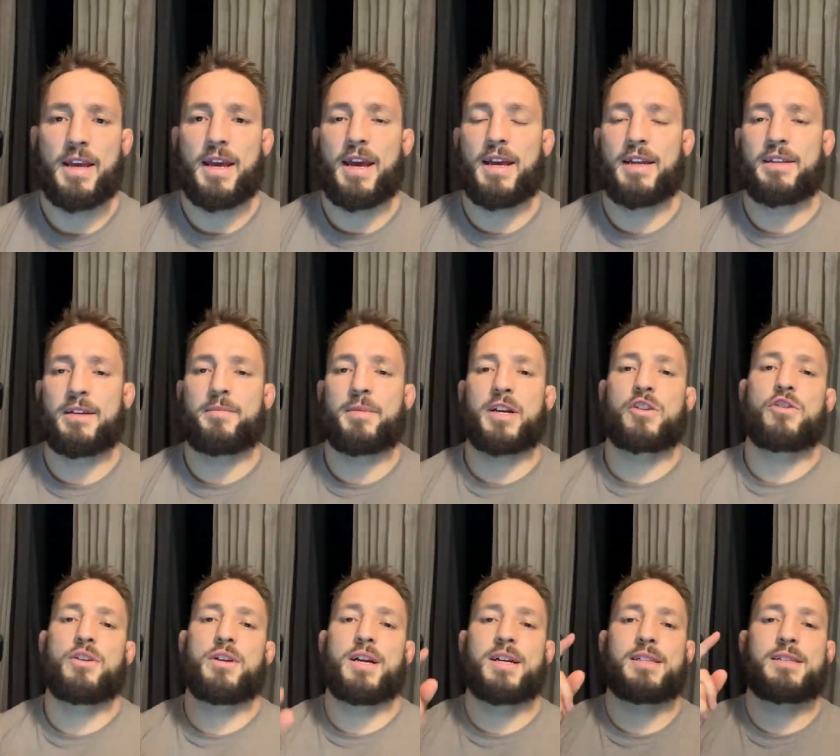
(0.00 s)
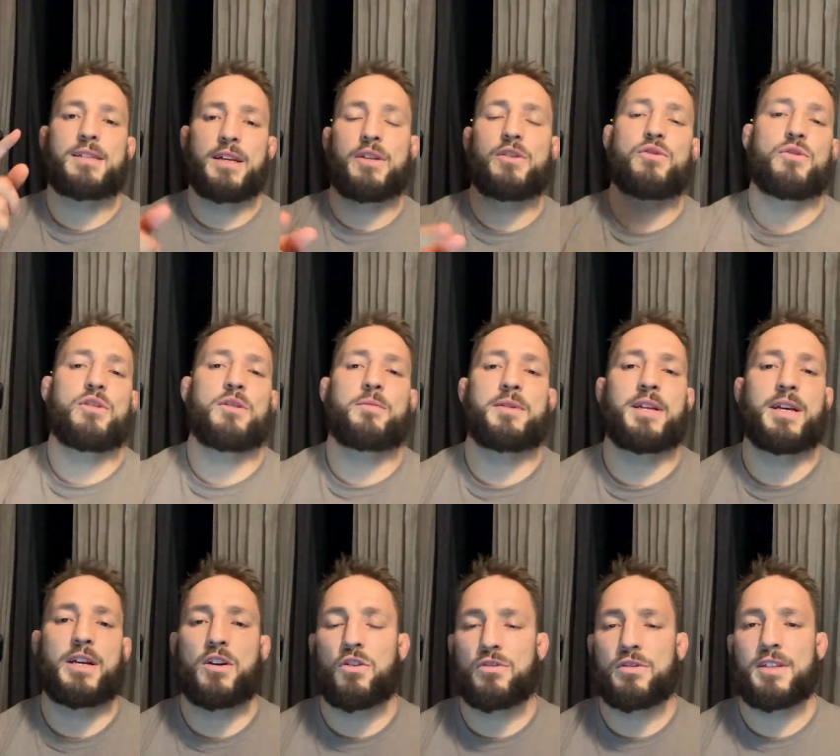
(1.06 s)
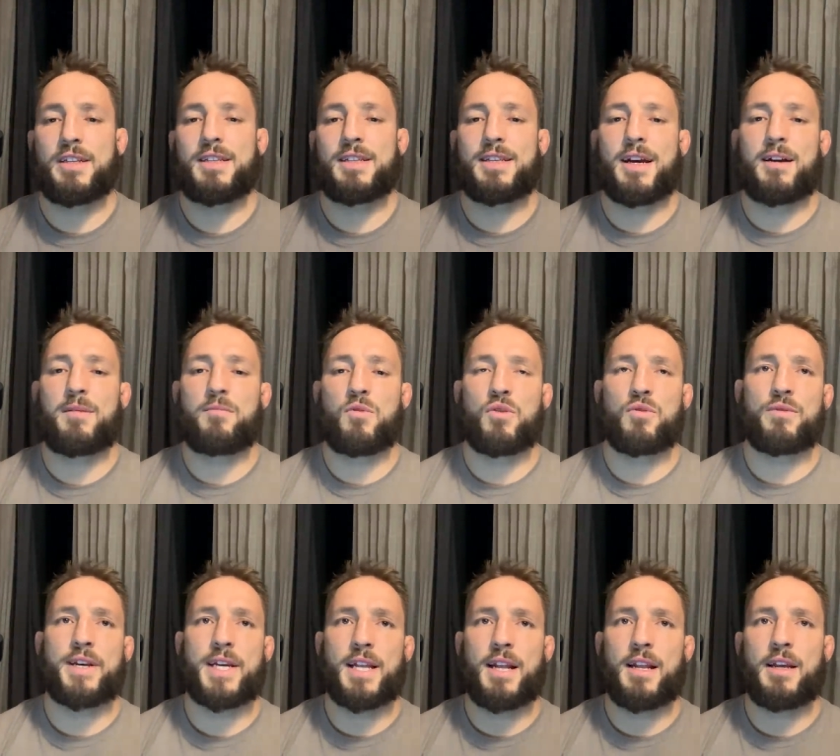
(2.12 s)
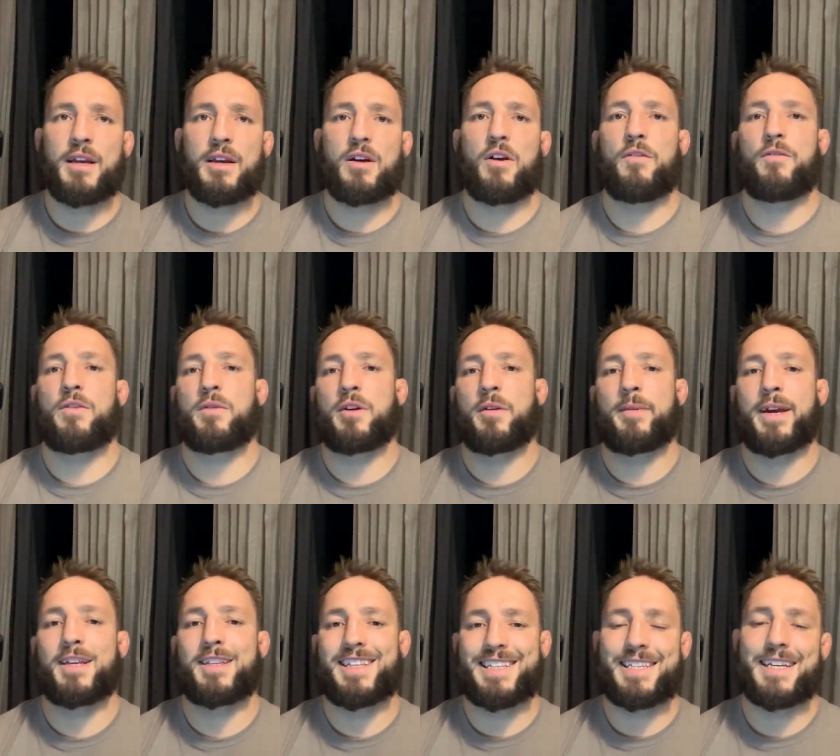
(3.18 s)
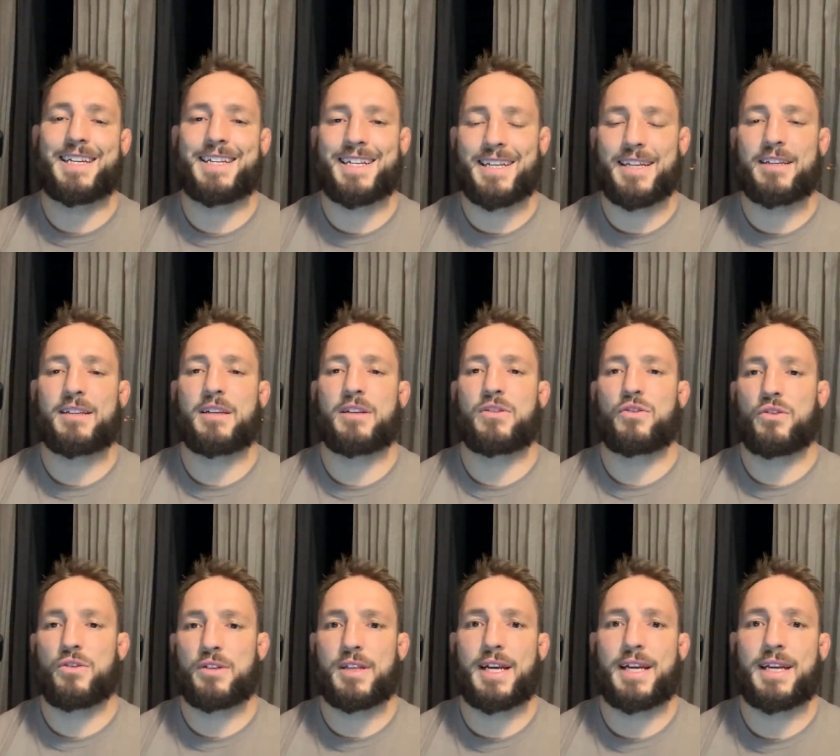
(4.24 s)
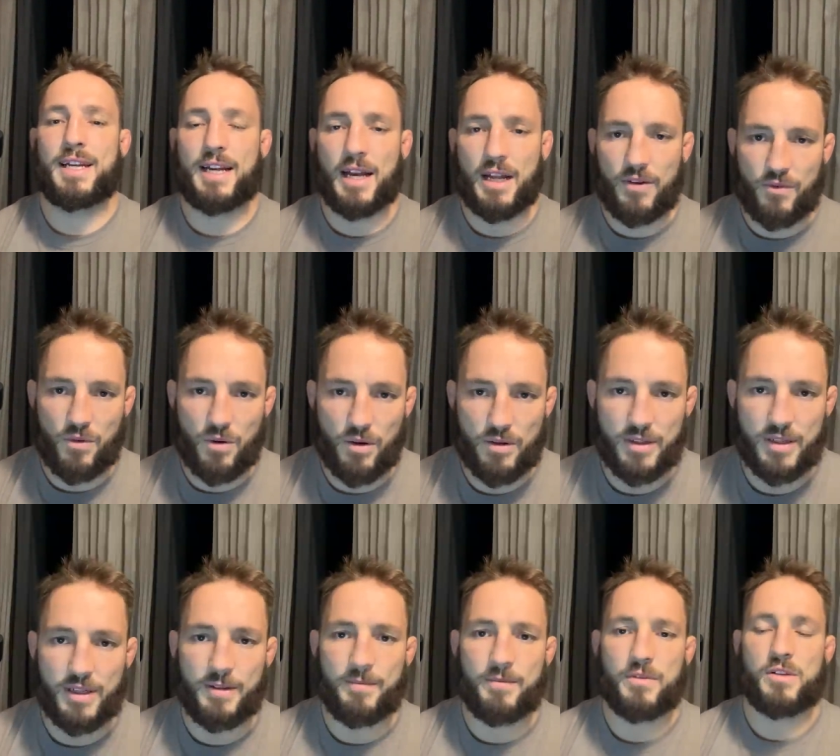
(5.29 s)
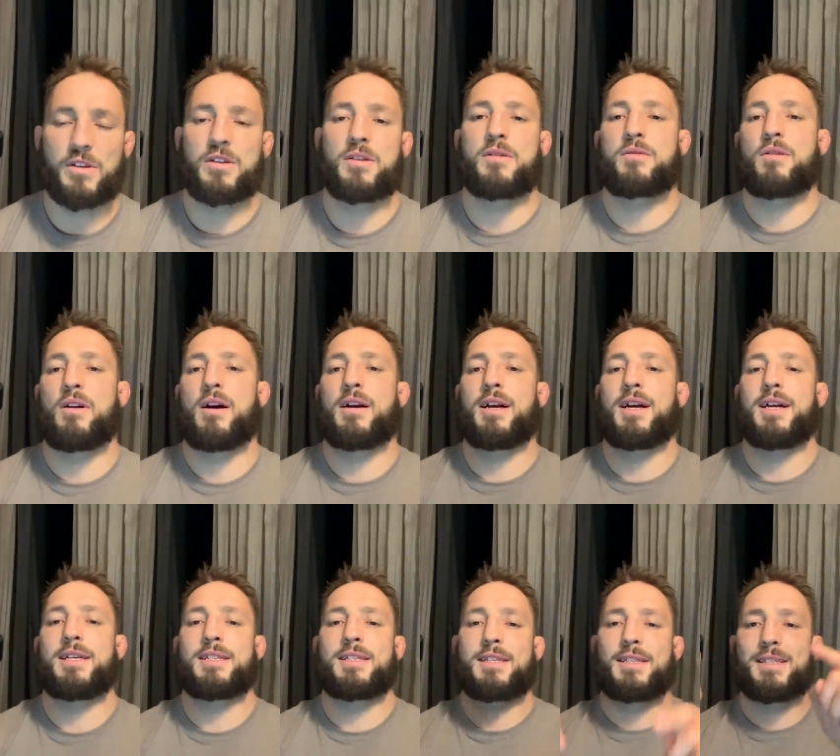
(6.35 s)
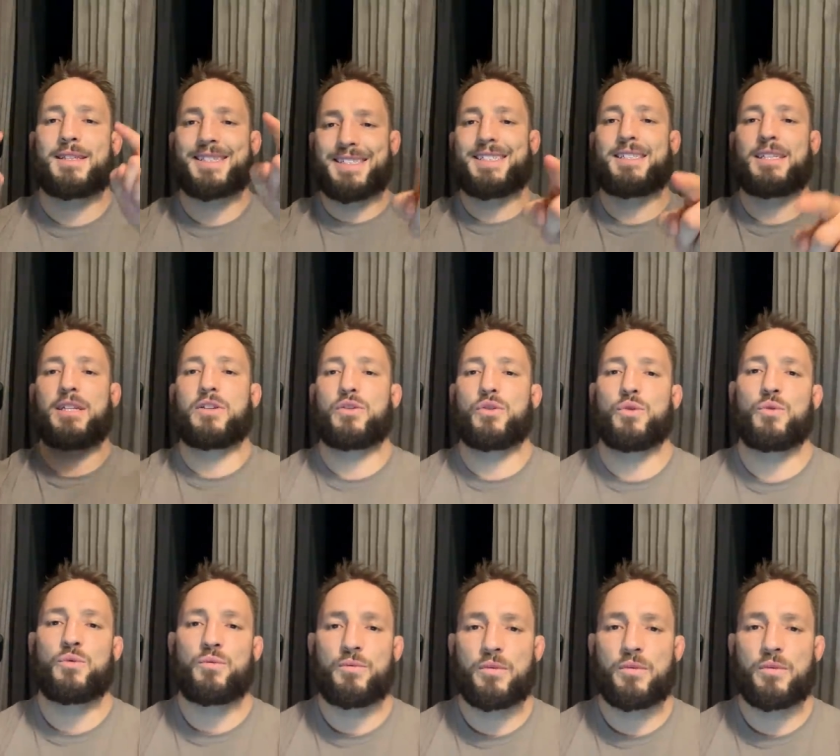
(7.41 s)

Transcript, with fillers: And uh, make sure you guys stay tuned. I'm gonna get content out more regularly. Hopefully we'll get back to the techniques as soon as I like, get out of quarantine. So subscribe guys, see you soon.